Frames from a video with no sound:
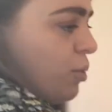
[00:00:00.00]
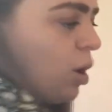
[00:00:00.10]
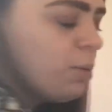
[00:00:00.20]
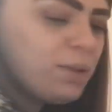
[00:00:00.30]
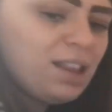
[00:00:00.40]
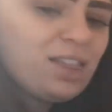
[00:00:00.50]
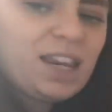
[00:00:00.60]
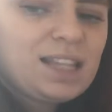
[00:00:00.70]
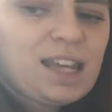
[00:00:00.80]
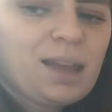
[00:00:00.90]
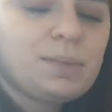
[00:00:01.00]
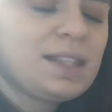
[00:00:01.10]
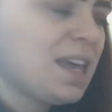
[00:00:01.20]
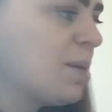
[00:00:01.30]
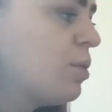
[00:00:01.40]
problem in the 3 times
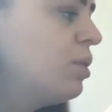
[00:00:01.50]
table.